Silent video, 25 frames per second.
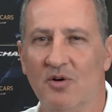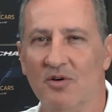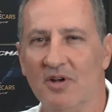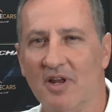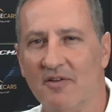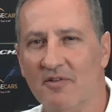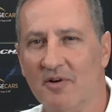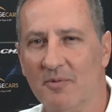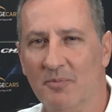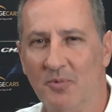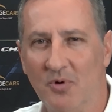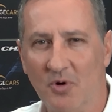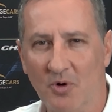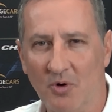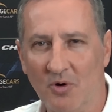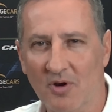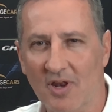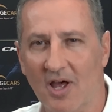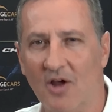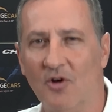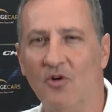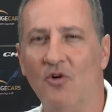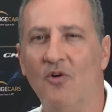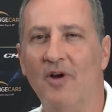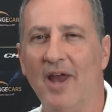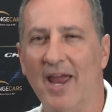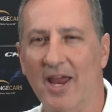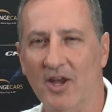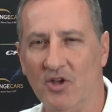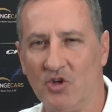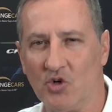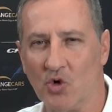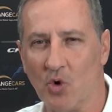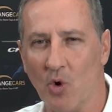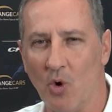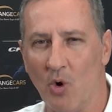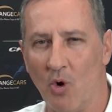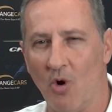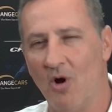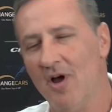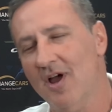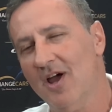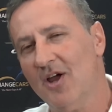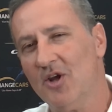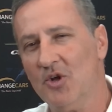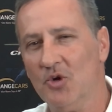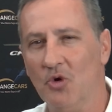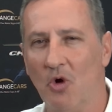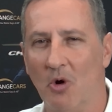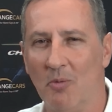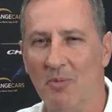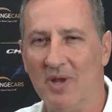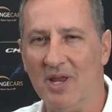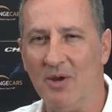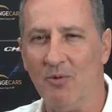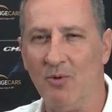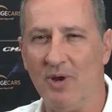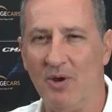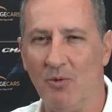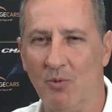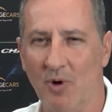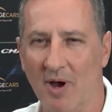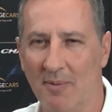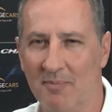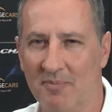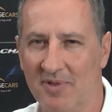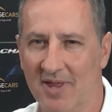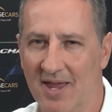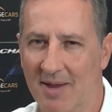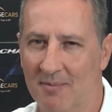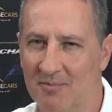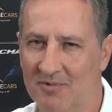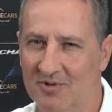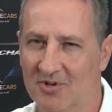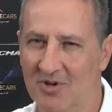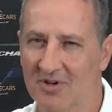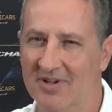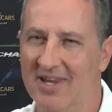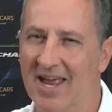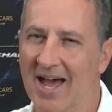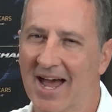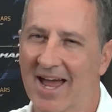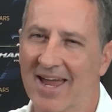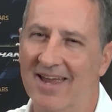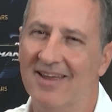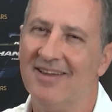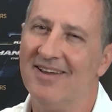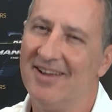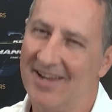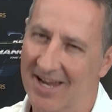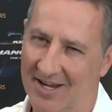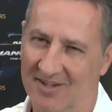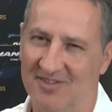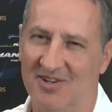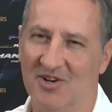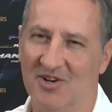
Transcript: Liverpool, a rare draw. Normally we work them. Today, it's a